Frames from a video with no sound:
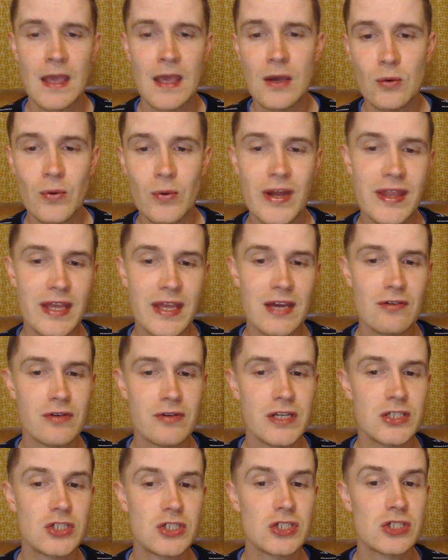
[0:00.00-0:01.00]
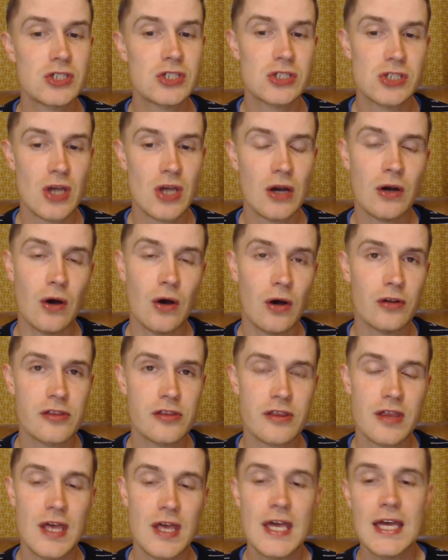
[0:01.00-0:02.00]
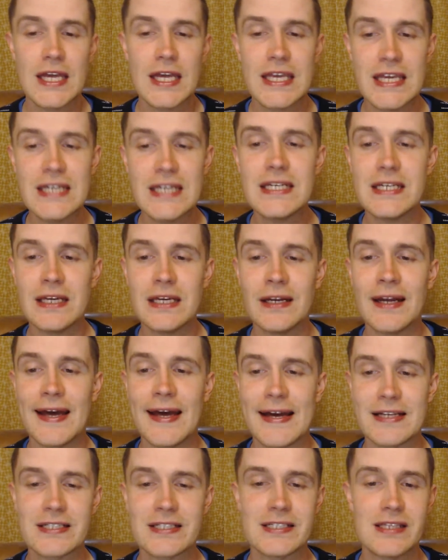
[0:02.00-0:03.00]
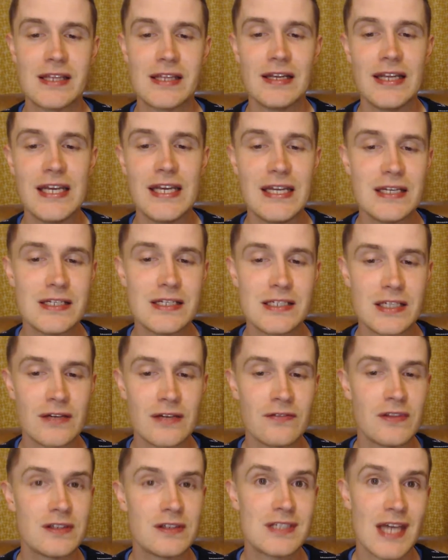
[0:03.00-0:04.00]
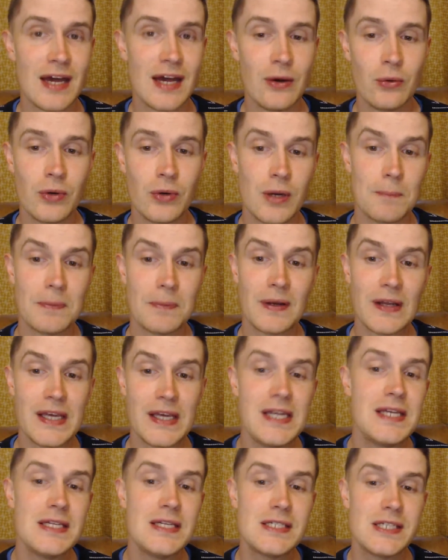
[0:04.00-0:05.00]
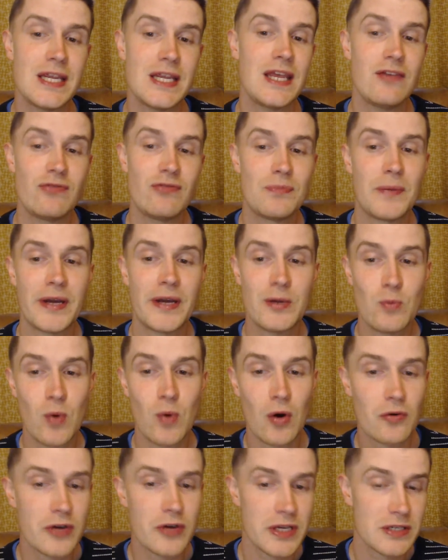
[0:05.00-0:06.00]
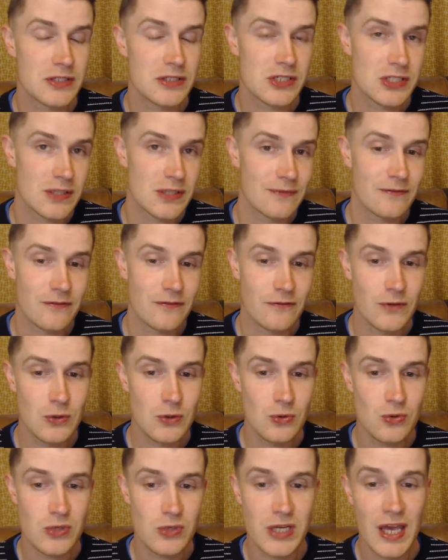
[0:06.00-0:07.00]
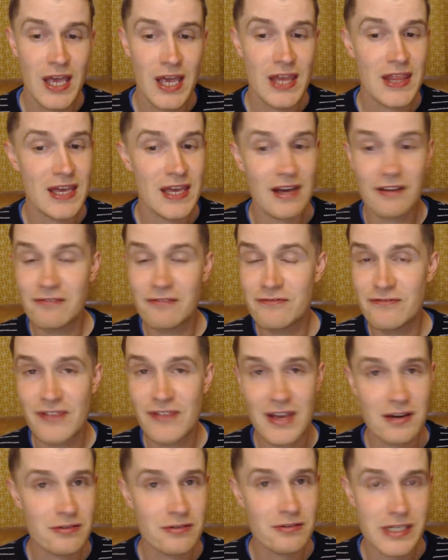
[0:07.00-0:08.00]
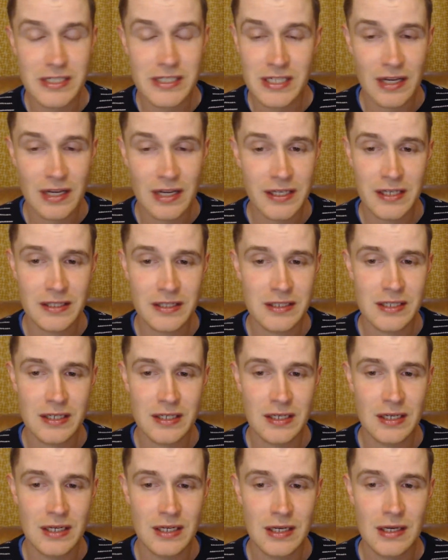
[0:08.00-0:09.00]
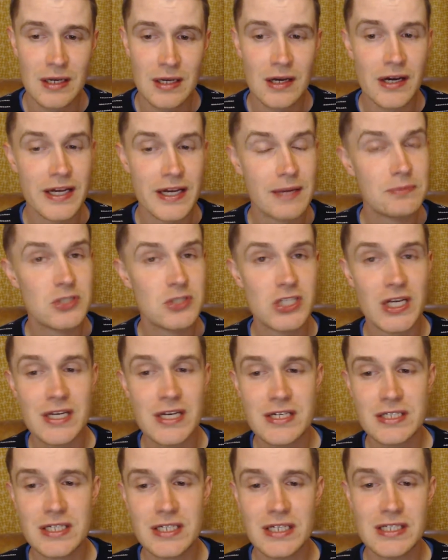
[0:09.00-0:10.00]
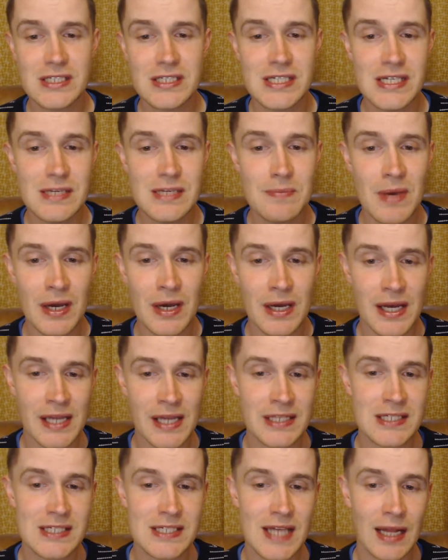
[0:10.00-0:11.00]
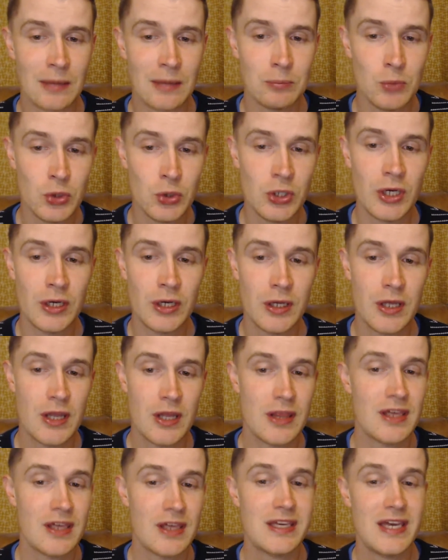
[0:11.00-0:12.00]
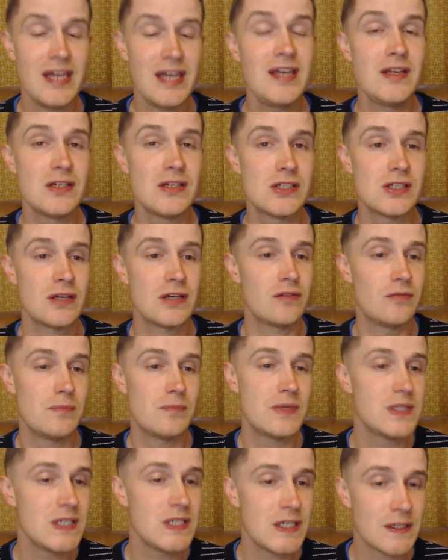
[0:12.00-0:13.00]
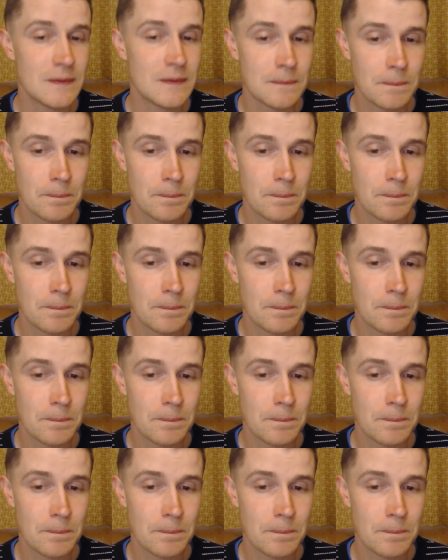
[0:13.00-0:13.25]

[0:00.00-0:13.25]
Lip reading: When they reached Succoth, Gideon asked the leaders of the town, "Please give my warriors some food. They are very tired. I am chasing Zebah and Zalmunna, the kings of Midian."